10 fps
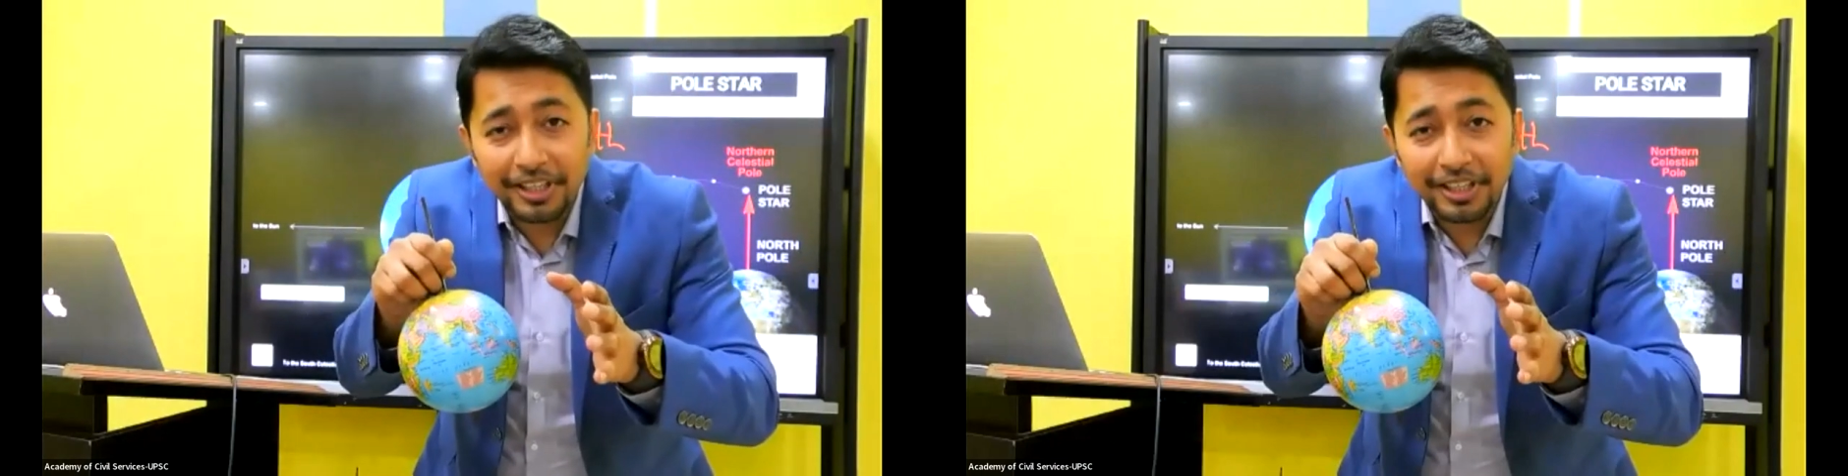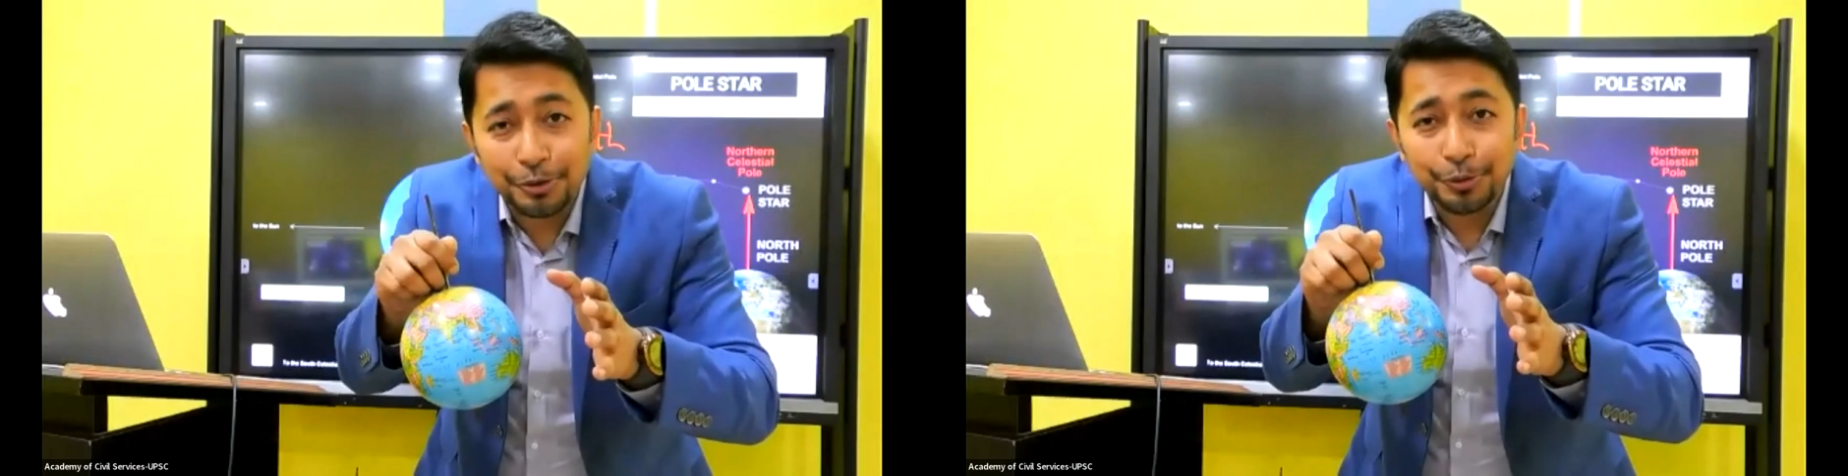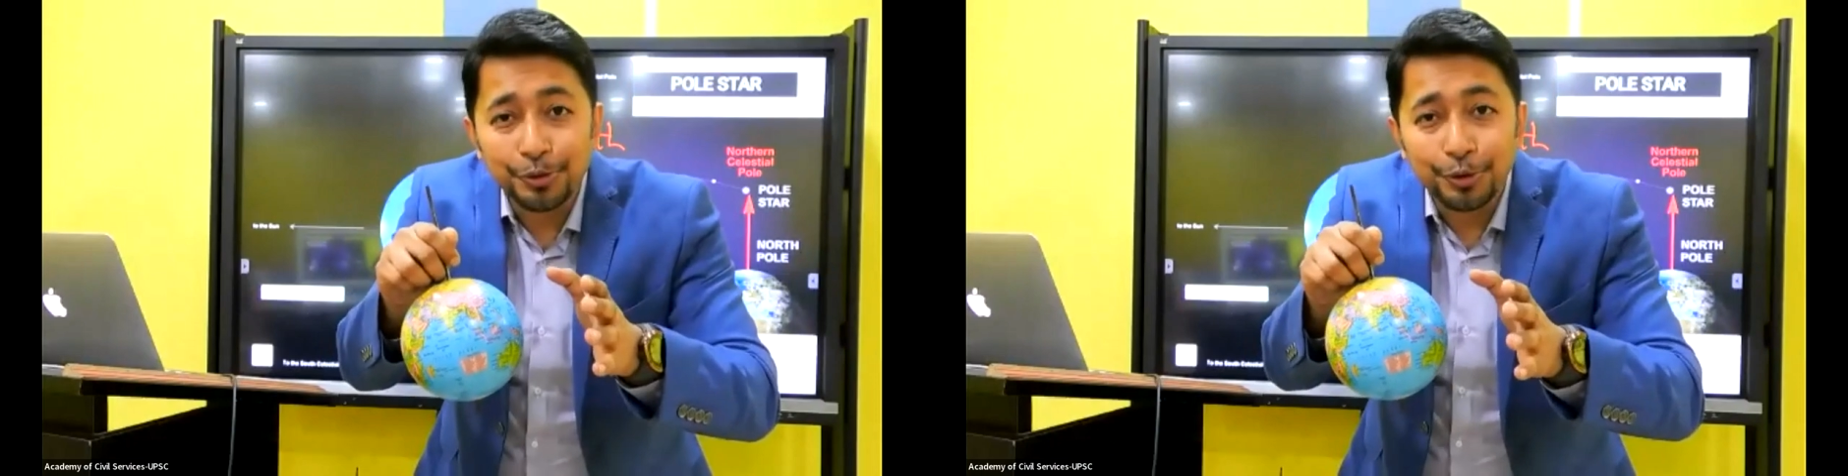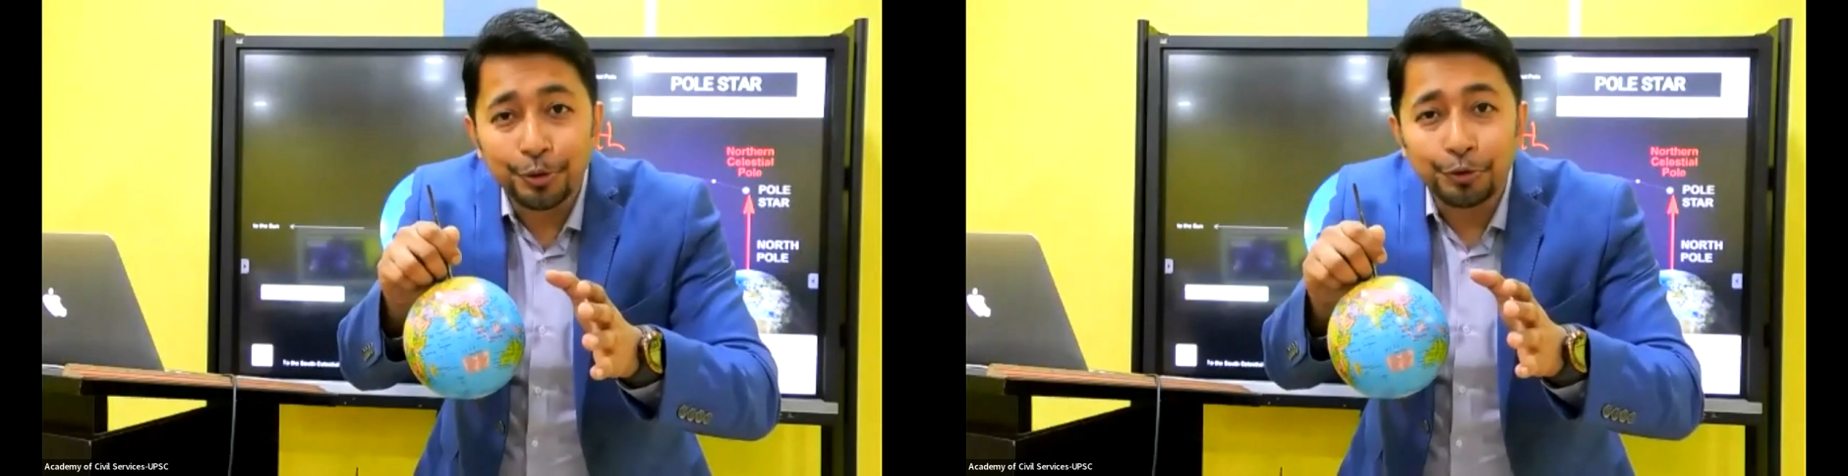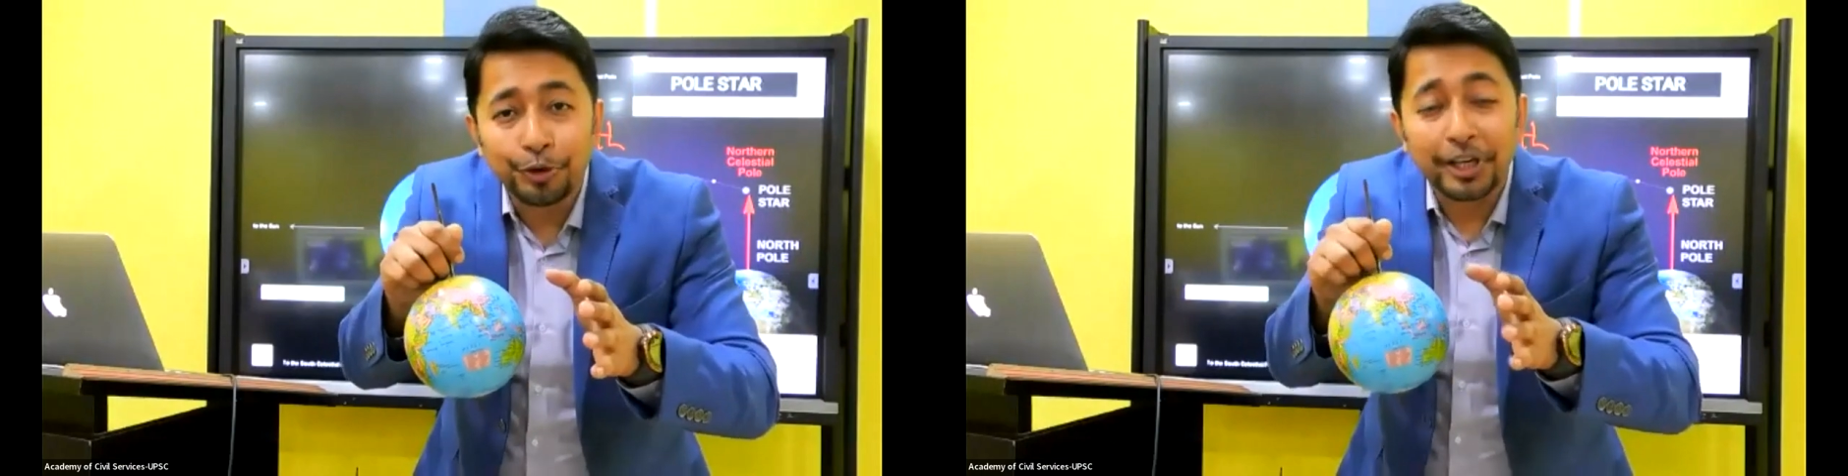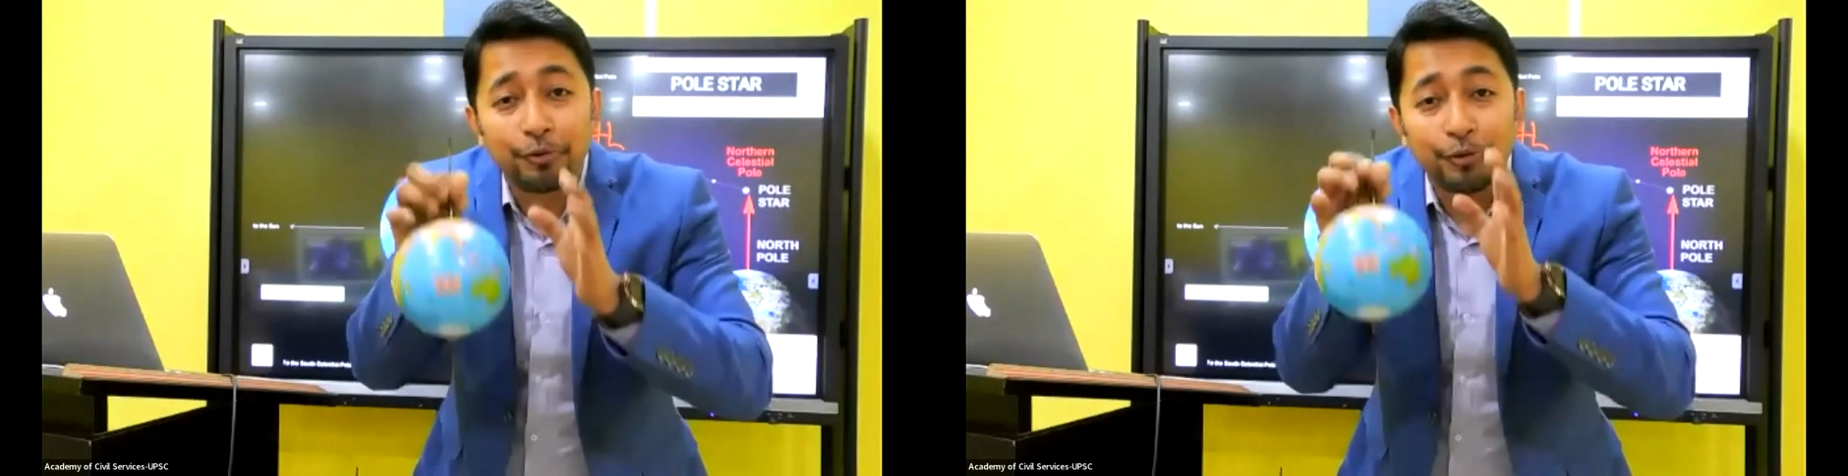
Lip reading: very soon, don't worry.